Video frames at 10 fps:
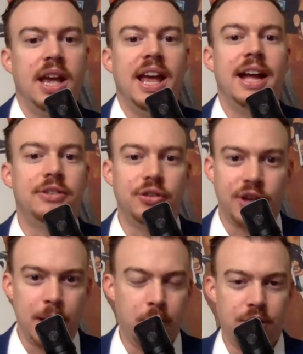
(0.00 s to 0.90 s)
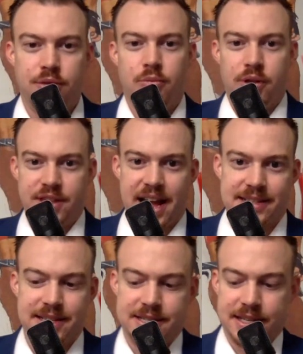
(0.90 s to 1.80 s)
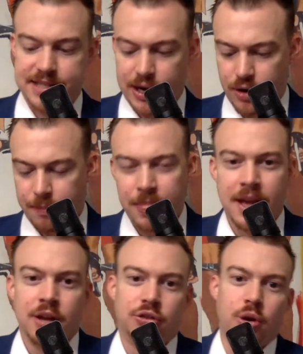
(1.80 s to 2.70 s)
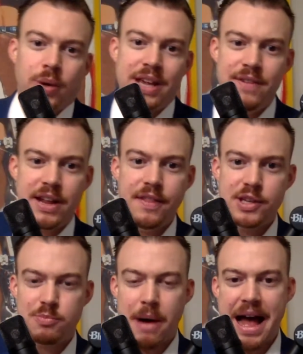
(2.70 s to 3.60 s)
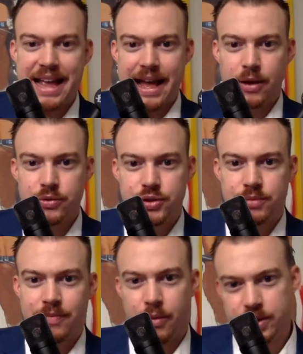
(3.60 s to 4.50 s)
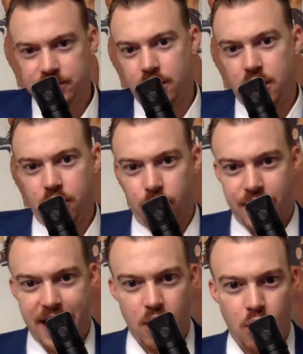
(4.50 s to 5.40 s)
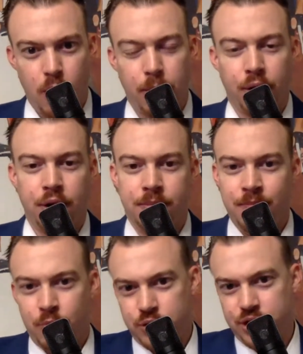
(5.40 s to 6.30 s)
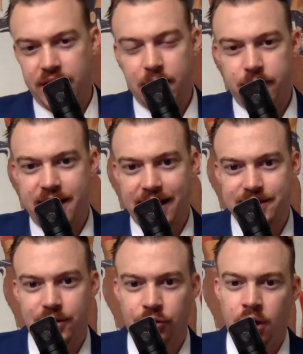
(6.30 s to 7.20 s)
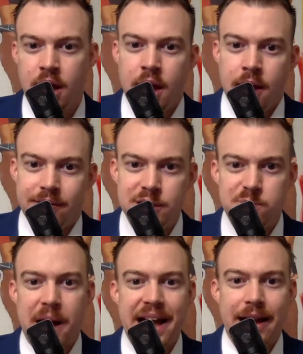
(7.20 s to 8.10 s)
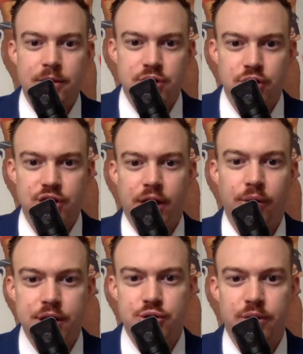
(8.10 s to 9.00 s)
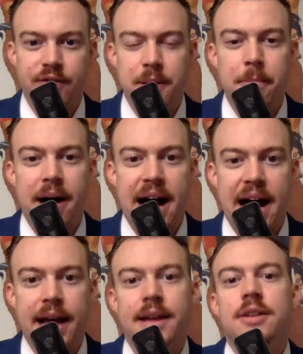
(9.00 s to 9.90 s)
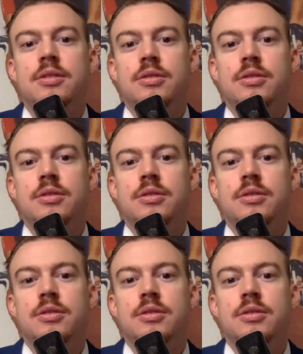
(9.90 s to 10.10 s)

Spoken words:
It's the same with Texas, etc. So even in these buyouts, and we saw it with Auburn, we're seeing it with Texas, these buyouts are generally driven by